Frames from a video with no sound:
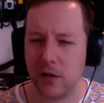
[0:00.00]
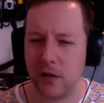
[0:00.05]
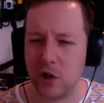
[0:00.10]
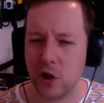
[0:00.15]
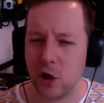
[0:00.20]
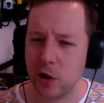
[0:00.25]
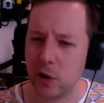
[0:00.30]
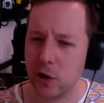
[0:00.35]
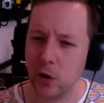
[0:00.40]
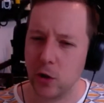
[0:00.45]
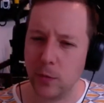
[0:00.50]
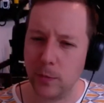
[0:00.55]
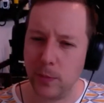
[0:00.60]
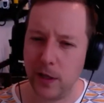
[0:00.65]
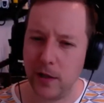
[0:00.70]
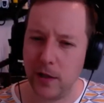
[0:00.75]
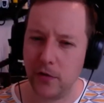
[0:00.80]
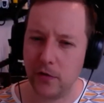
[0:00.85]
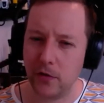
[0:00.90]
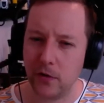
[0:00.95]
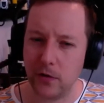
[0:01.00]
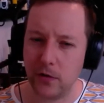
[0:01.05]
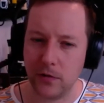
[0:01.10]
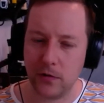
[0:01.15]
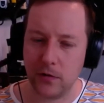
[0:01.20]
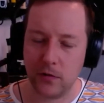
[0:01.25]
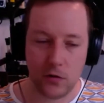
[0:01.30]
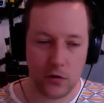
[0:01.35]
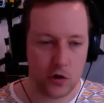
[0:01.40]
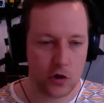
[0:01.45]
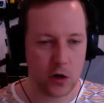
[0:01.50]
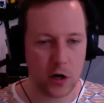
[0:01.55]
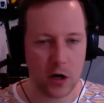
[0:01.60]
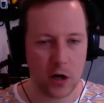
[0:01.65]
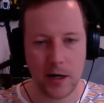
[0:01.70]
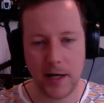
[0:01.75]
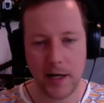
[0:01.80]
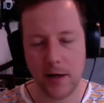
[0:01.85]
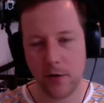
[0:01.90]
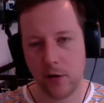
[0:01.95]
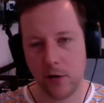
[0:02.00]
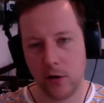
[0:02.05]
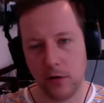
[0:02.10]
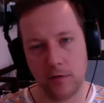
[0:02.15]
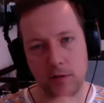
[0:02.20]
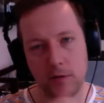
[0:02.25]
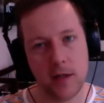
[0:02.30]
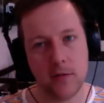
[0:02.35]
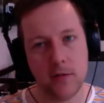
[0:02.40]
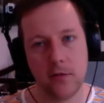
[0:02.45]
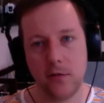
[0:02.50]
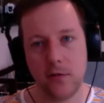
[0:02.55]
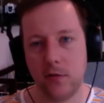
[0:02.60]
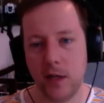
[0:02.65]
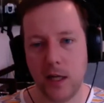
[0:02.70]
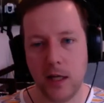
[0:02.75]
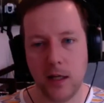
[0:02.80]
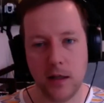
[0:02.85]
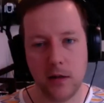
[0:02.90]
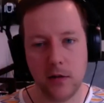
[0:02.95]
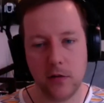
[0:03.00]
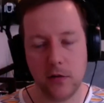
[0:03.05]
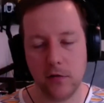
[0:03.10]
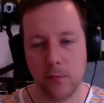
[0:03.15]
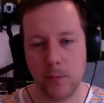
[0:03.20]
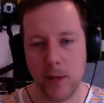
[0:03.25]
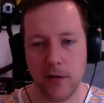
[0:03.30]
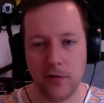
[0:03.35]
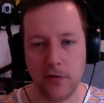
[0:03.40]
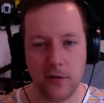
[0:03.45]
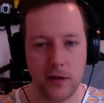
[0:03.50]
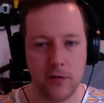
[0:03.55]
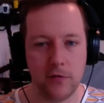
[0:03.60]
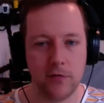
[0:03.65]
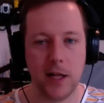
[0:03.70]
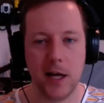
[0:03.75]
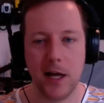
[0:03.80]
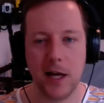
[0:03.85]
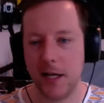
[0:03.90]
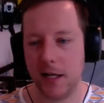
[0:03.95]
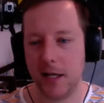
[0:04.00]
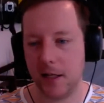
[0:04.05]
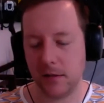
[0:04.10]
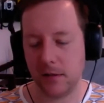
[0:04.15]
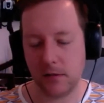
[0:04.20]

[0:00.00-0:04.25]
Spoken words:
charcoal pencil to draw out all of these scenes of Messi flying,